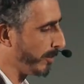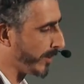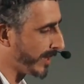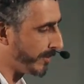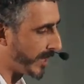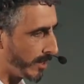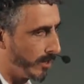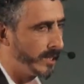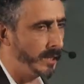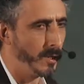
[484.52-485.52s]
the positive
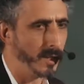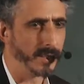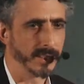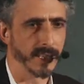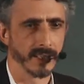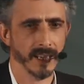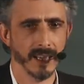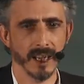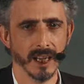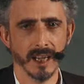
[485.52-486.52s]
psychology work, they said,
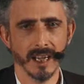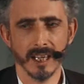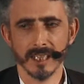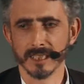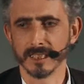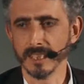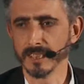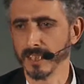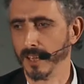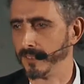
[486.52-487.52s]
this
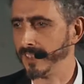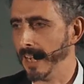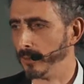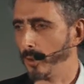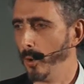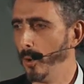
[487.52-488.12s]
stuff sounds